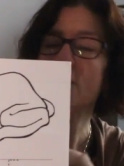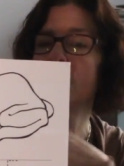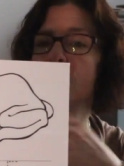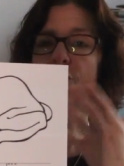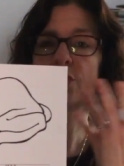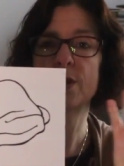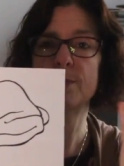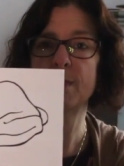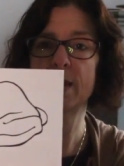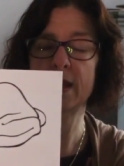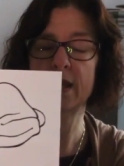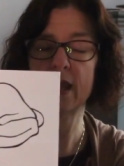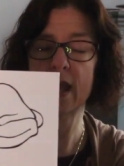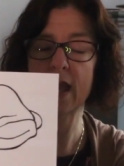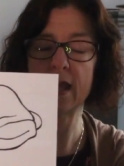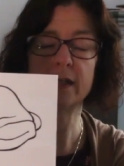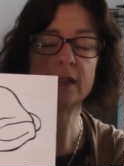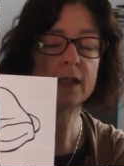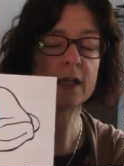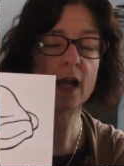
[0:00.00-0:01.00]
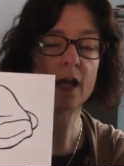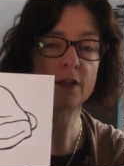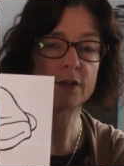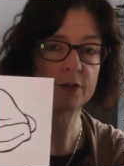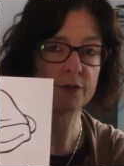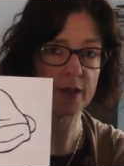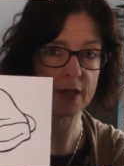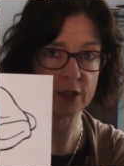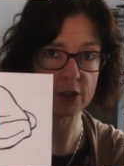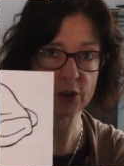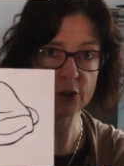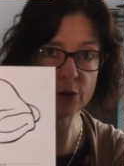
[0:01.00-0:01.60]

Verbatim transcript: You can make it any color that